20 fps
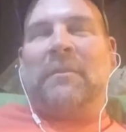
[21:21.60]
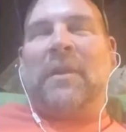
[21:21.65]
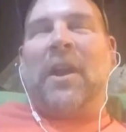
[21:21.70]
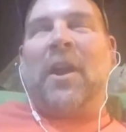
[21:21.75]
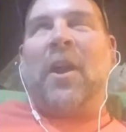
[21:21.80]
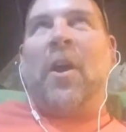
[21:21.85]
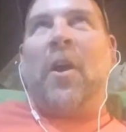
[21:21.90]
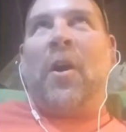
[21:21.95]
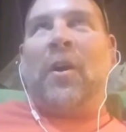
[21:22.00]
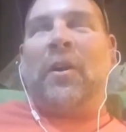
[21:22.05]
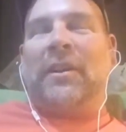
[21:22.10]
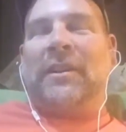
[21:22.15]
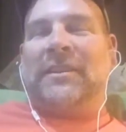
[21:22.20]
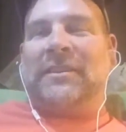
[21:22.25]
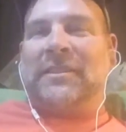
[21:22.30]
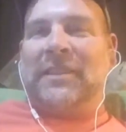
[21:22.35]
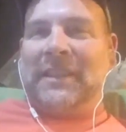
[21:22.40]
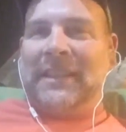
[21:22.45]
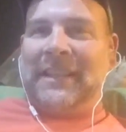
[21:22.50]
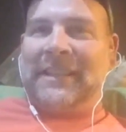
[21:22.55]
my
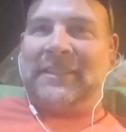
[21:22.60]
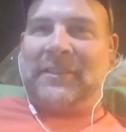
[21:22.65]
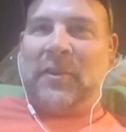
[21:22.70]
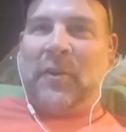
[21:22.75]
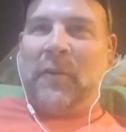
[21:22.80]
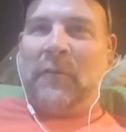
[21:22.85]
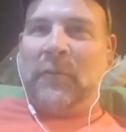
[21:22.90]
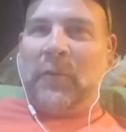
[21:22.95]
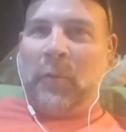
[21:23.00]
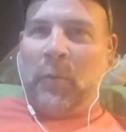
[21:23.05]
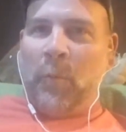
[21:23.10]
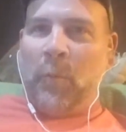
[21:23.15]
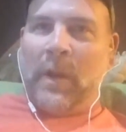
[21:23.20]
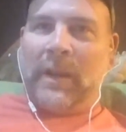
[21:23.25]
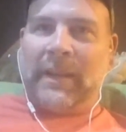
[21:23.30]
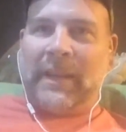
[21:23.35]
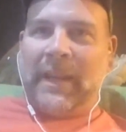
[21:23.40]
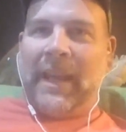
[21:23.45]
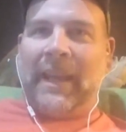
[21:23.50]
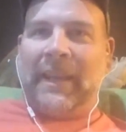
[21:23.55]
hardest to at least go for
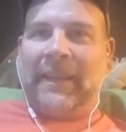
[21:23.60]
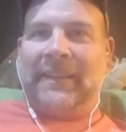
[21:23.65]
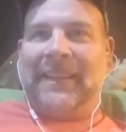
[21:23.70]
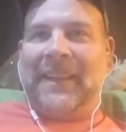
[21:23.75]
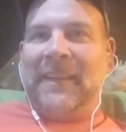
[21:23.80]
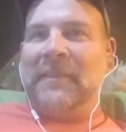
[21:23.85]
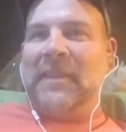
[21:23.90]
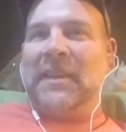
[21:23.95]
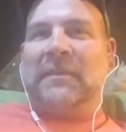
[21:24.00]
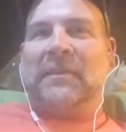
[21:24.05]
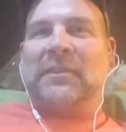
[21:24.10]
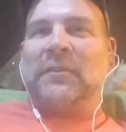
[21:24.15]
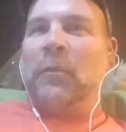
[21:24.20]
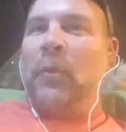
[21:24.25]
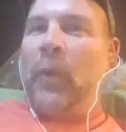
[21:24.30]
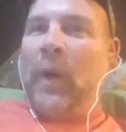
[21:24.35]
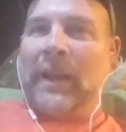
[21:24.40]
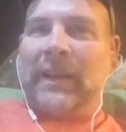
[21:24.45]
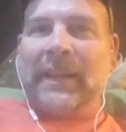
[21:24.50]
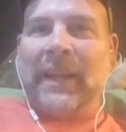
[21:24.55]
one day, even if it's
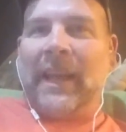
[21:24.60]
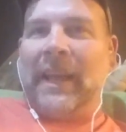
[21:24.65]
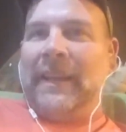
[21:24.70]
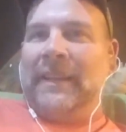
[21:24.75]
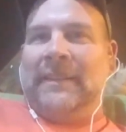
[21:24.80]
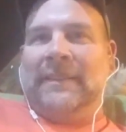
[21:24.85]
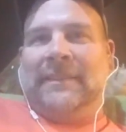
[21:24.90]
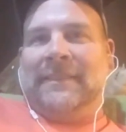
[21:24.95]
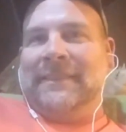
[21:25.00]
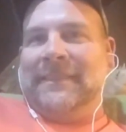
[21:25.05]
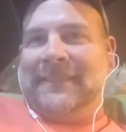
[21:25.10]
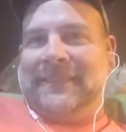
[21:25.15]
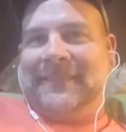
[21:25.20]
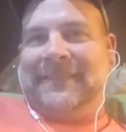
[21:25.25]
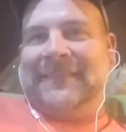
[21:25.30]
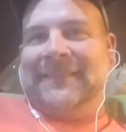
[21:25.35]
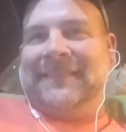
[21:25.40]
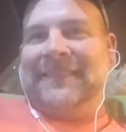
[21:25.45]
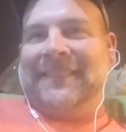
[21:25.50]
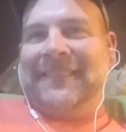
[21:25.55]
one day.
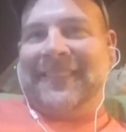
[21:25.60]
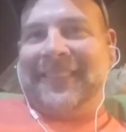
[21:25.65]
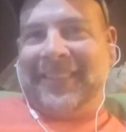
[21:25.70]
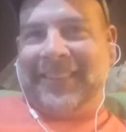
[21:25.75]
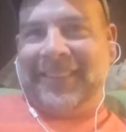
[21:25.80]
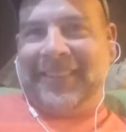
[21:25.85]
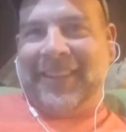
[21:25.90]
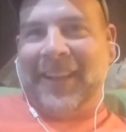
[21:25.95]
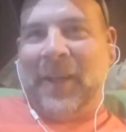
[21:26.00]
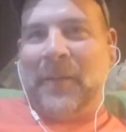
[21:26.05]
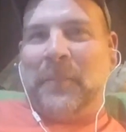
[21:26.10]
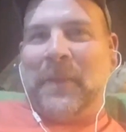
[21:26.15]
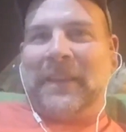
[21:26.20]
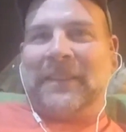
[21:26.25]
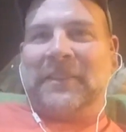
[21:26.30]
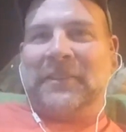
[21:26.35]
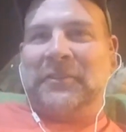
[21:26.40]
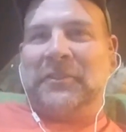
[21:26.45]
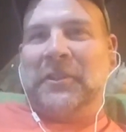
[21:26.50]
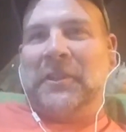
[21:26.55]
I'll
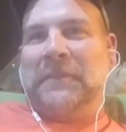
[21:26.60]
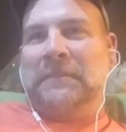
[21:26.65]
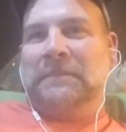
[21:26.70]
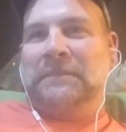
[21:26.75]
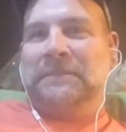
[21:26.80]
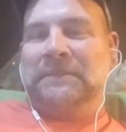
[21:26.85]
make the trip.